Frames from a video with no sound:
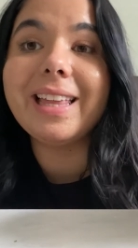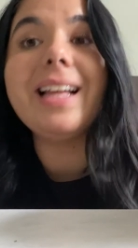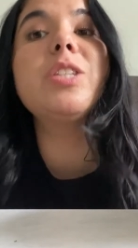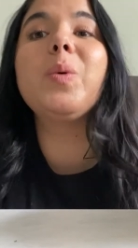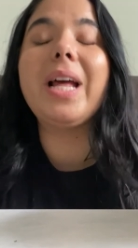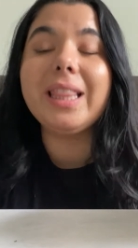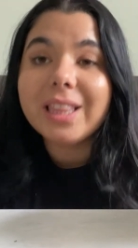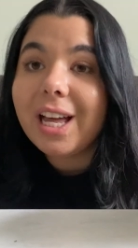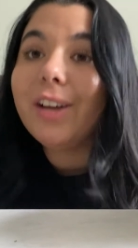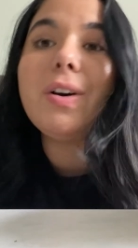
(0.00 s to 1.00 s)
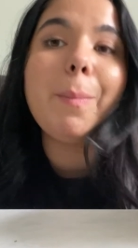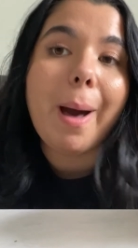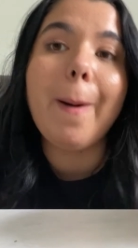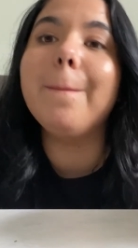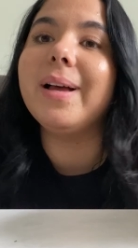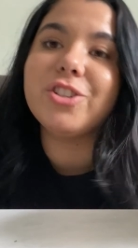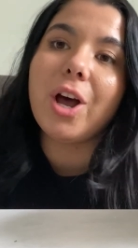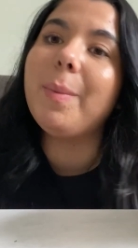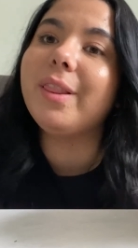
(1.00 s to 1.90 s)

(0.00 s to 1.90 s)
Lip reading: and that's what I love about my job.